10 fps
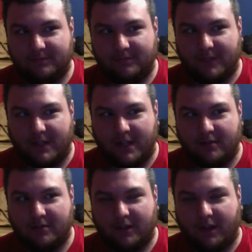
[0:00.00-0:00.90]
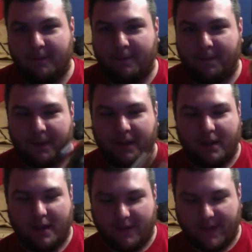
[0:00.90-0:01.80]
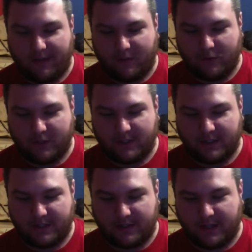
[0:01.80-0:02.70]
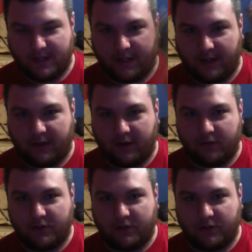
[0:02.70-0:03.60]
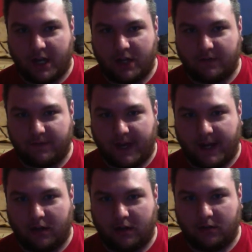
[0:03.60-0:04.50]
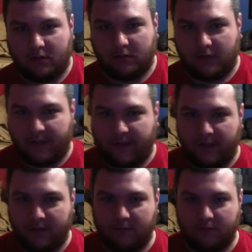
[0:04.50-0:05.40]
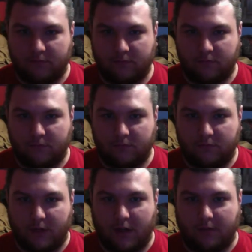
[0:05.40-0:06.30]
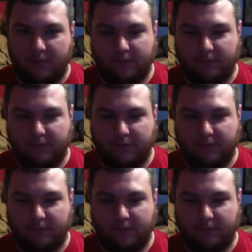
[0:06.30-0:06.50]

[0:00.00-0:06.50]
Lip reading: Are you done? Okay. That, of course, is the Kyro Change, Fire, and then, you know,